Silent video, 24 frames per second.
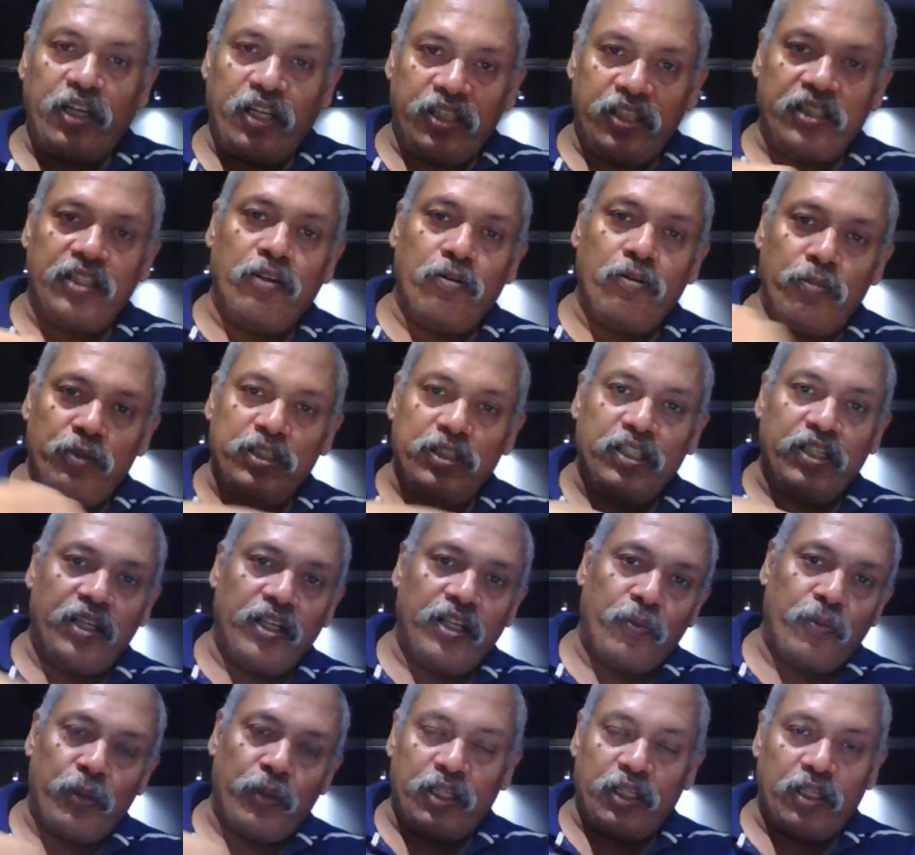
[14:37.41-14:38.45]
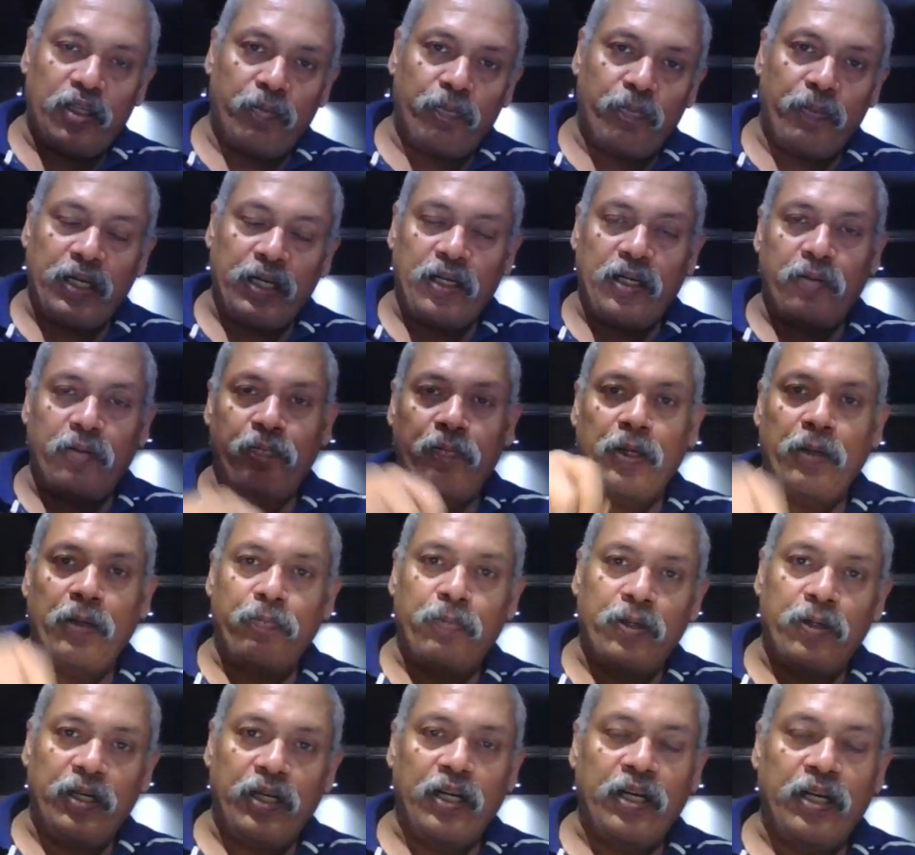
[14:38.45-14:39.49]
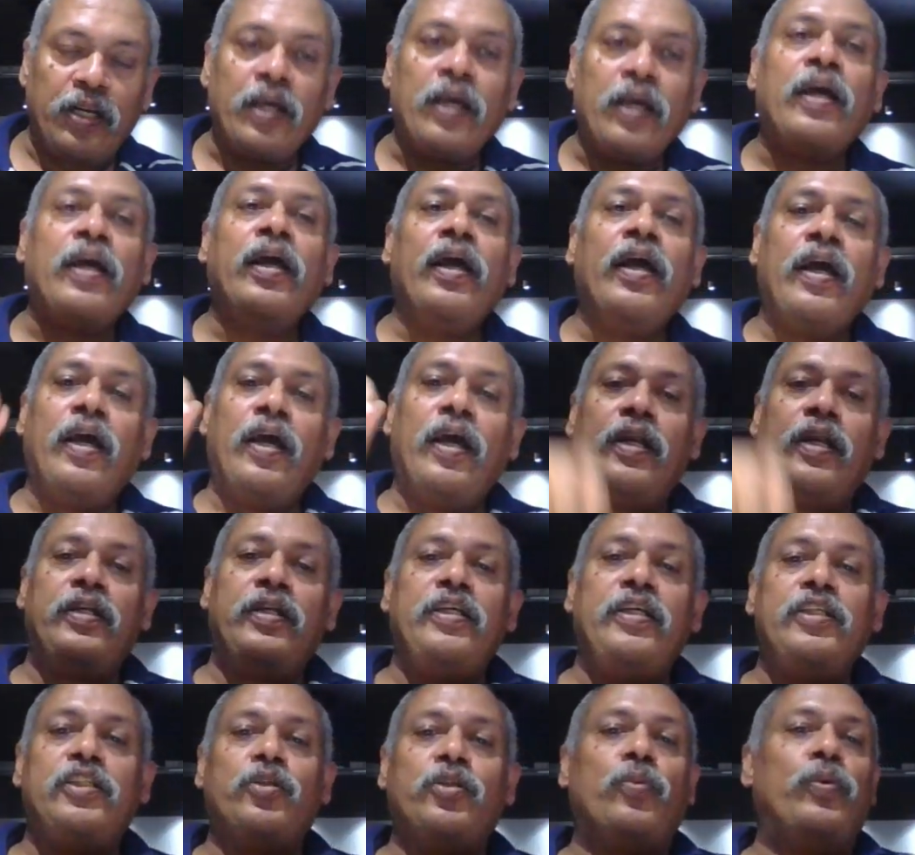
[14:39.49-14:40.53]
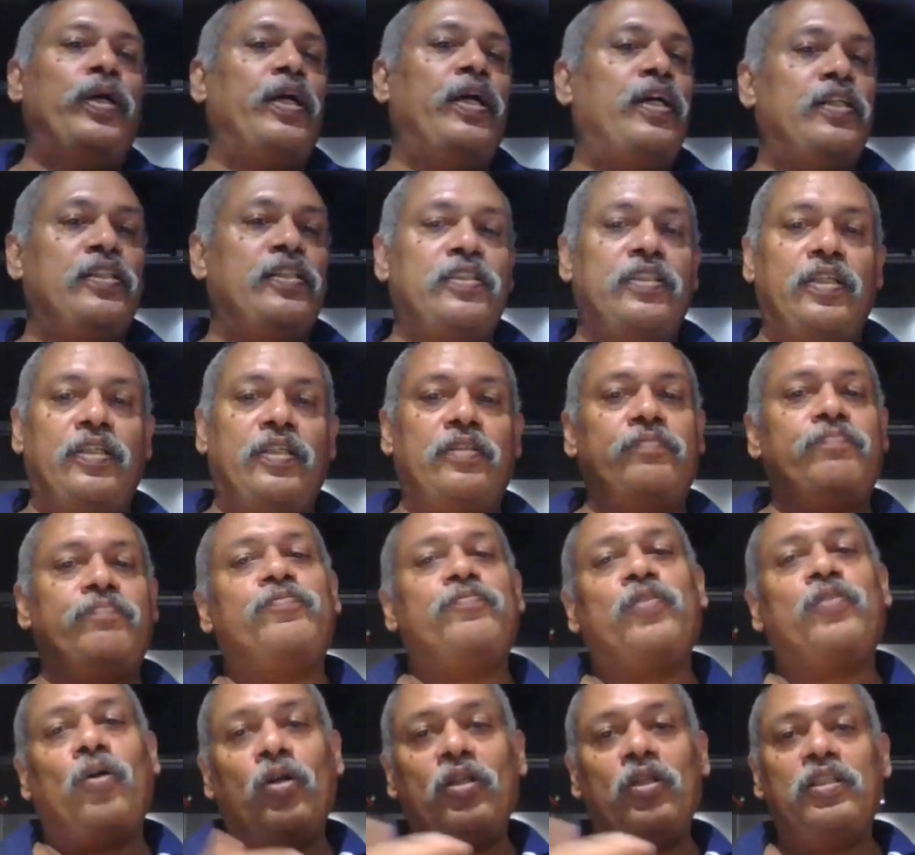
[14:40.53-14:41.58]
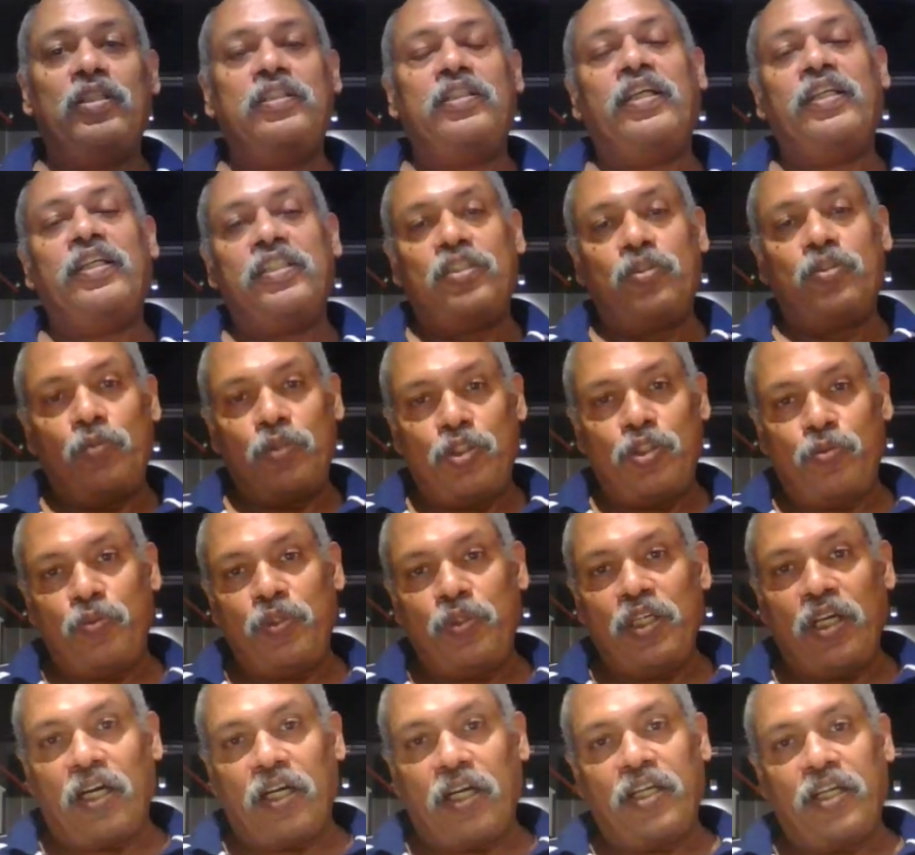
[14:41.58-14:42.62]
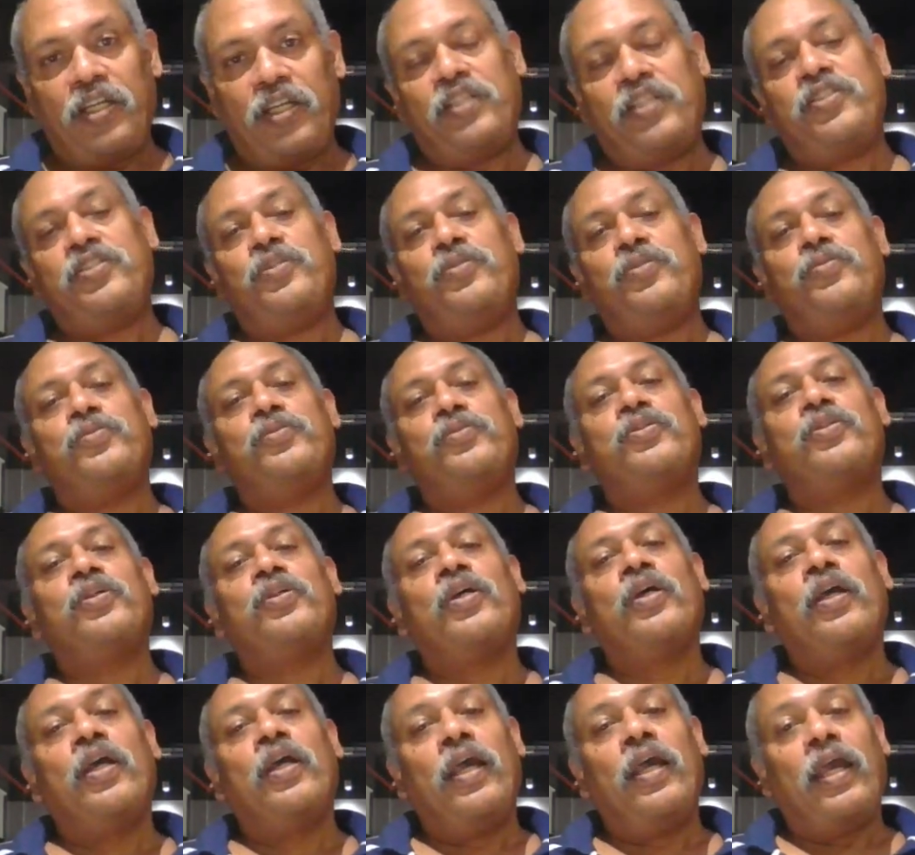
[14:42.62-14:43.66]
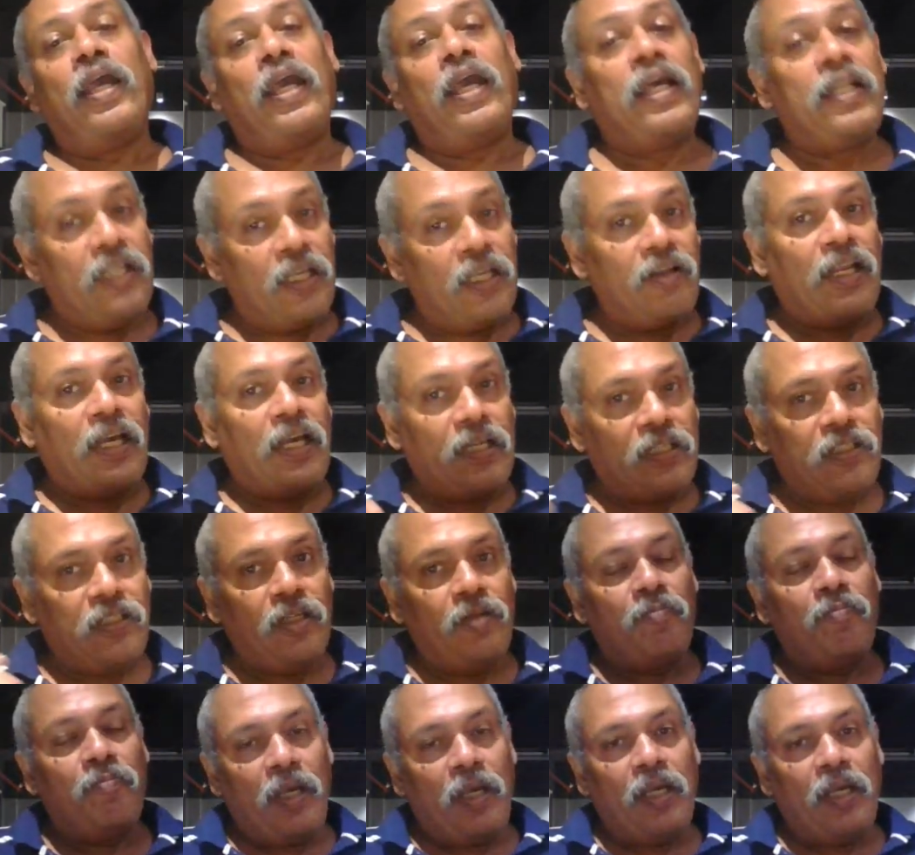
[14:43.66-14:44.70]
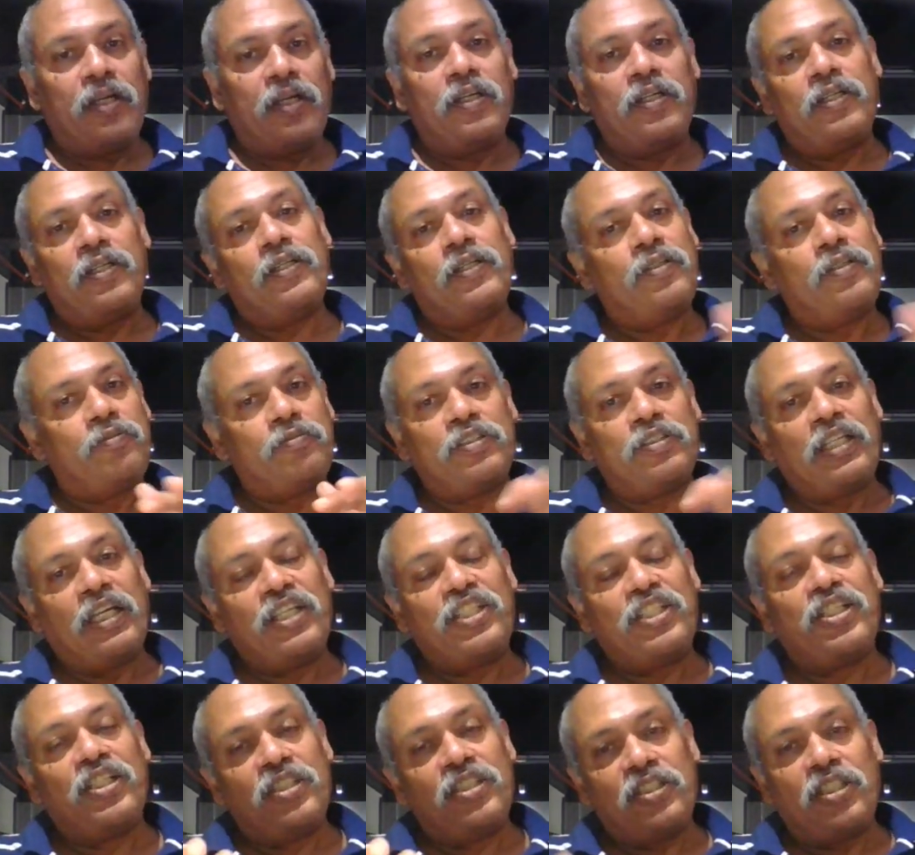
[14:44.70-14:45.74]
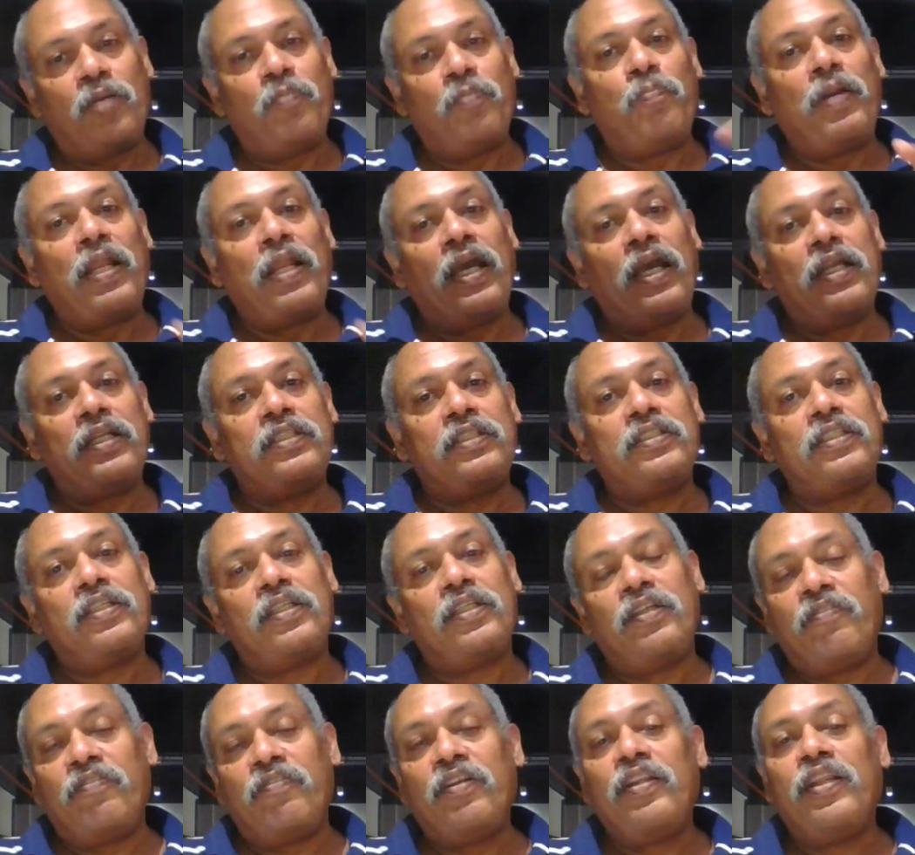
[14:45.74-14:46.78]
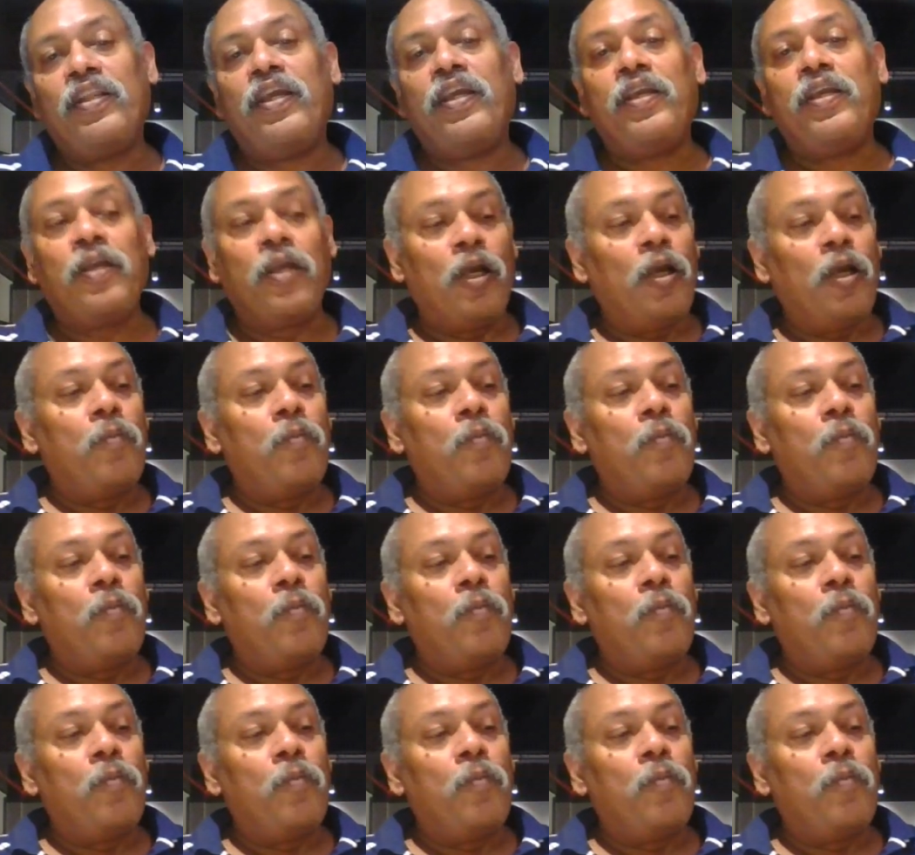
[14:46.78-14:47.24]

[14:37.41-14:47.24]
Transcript: days, they will be sitting with their pen and paper and T-squares and all the things which we architects use, and they'll actually make sections and plans and everything.